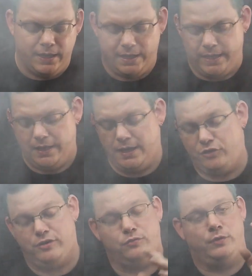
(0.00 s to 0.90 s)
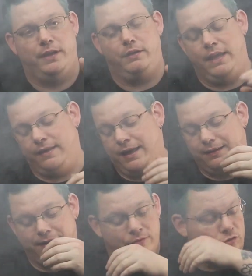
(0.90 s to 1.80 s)
it just really,
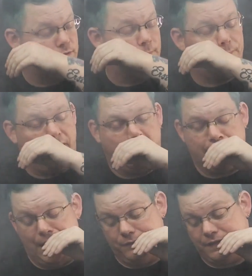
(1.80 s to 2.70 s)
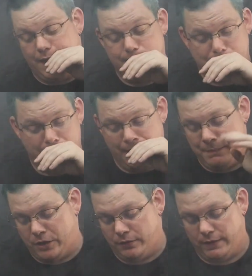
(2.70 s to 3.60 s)
it gives you some thick clouds, guys. I'm
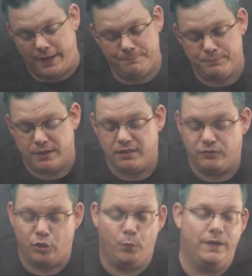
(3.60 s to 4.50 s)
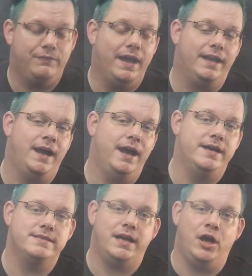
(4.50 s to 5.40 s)
not going to lie. So with that,
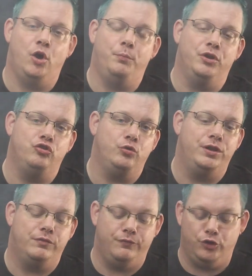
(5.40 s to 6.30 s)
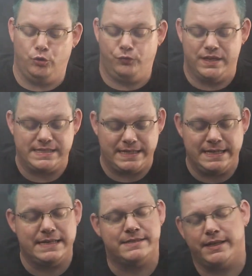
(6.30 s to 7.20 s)
guys, I hope you enjoyed the review. This
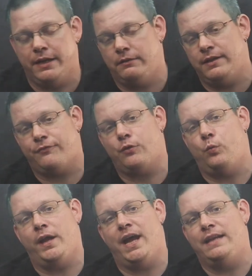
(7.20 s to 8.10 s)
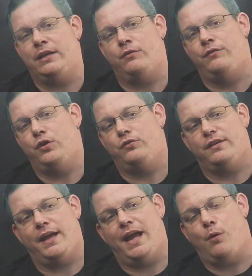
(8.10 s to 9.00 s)
is a different way I did a review
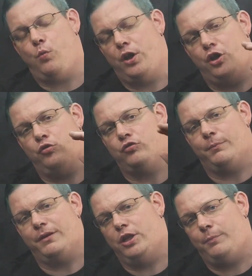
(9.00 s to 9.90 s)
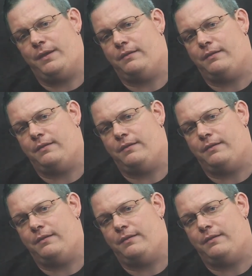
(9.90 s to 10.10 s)
today. I wanted to do something a little bit